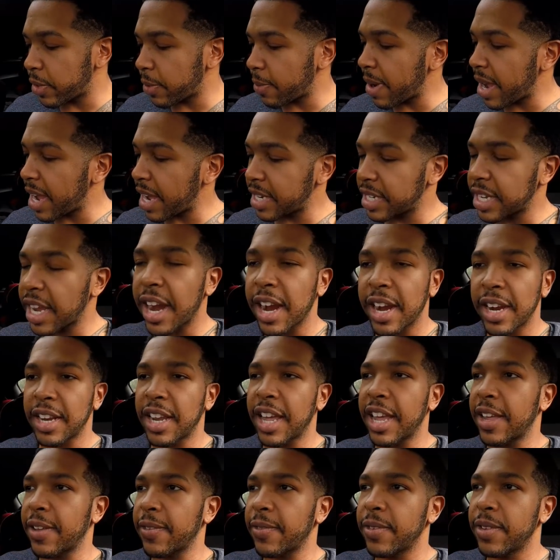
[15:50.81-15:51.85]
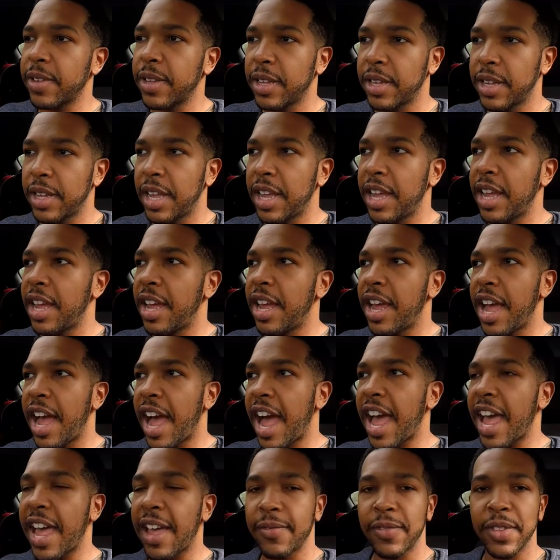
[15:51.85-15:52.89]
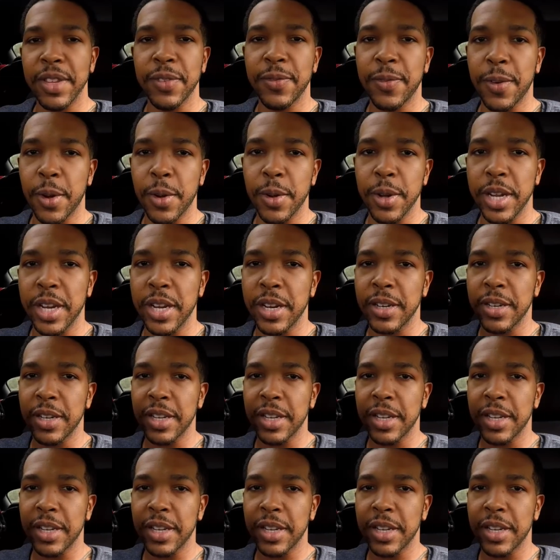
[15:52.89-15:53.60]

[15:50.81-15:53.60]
my entire life. I have this phone here.